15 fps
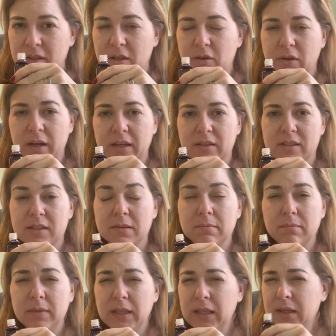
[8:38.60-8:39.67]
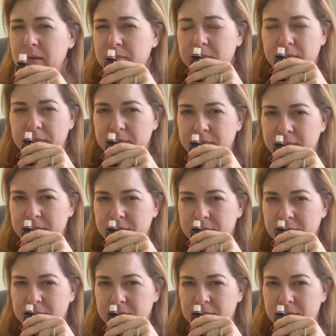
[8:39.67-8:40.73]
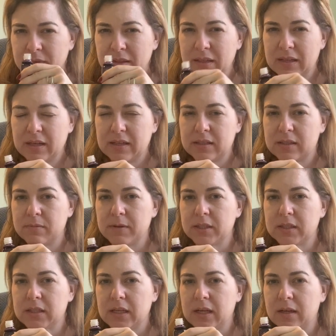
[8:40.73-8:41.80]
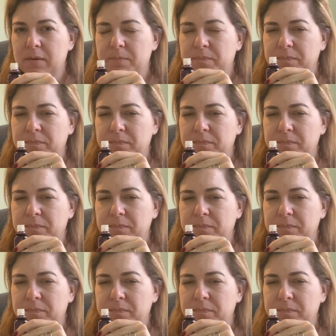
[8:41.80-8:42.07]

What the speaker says: Okay, to me, it smells like